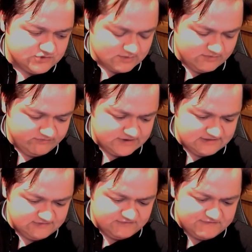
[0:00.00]
germ of it
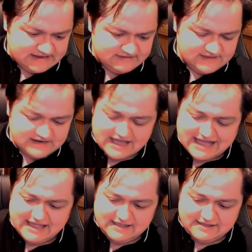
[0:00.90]
is the fact that
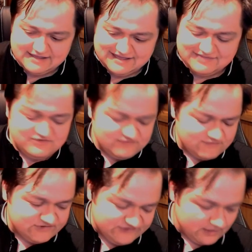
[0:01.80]
and this is
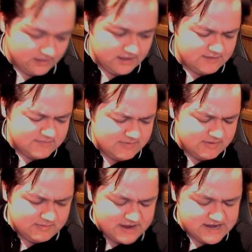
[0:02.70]
very silly and maybe
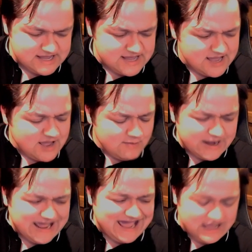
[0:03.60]
a bit petty,
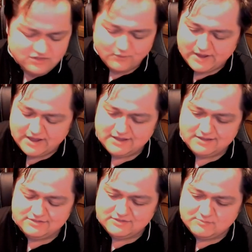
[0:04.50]
but I hate the
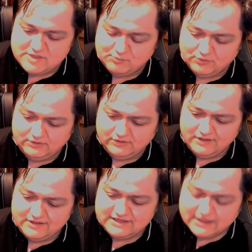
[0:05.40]
way that people
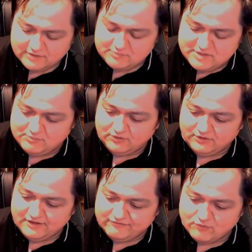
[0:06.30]
yell at
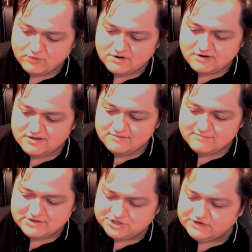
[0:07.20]
people for
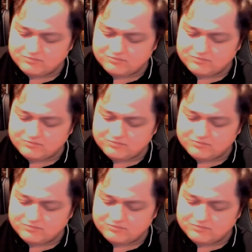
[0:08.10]
mentioning